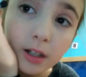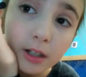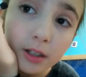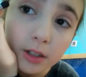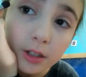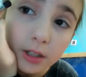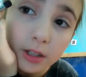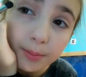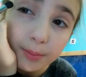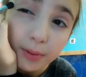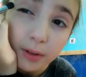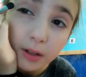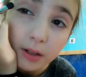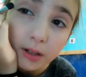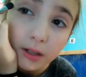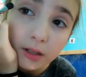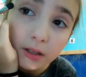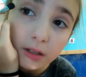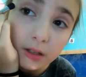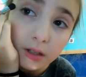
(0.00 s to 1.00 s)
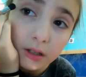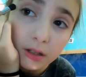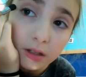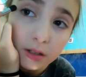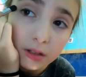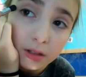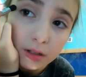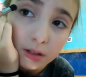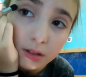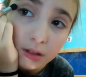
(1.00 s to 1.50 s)
and just putting
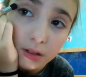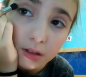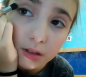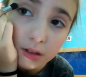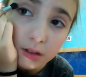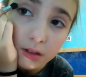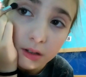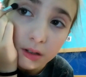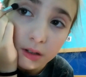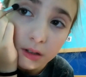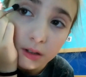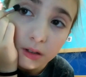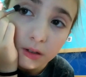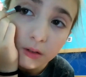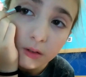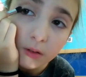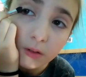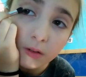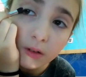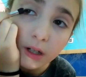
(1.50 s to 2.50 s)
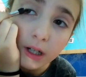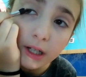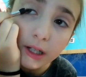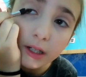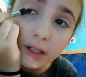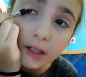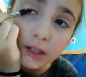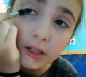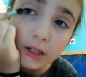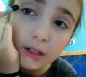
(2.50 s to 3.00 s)
this
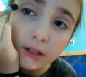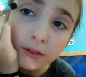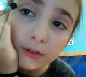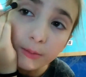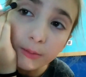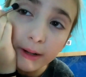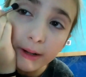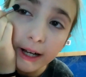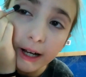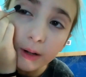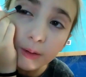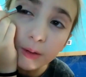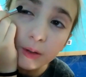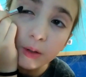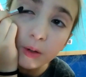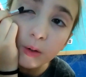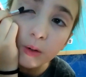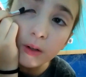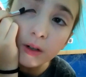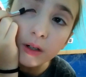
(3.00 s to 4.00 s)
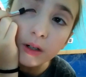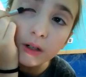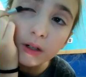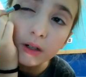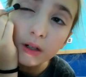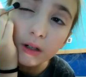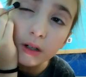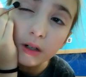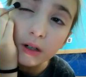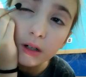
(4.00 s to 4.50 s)
right here from my outer corner,
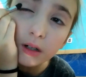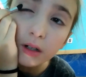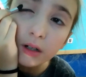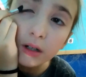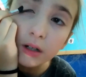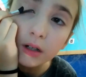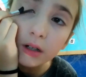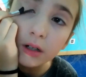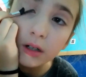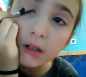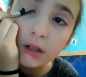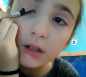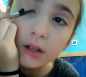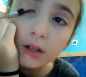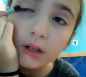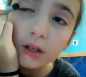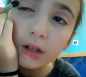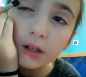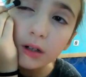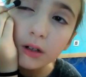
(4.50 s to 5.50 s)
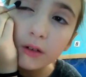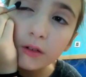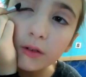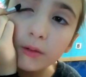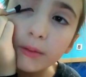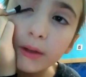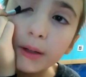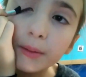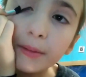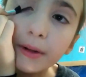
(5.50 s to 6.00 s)

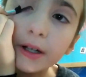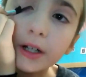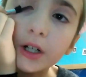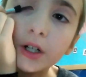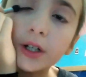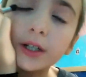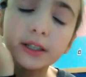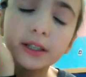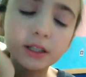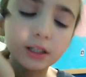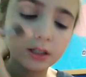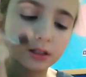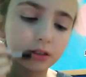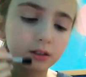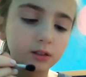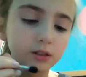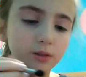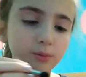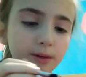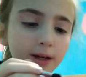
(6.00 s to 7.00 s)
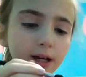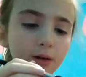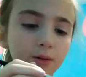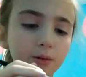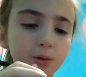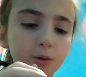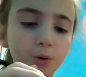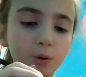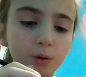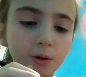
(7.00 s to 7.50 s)
from like my crease to my
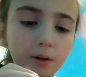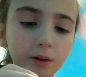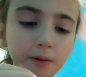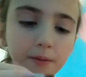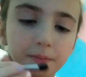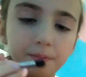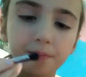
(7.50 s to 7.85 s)
outer corner.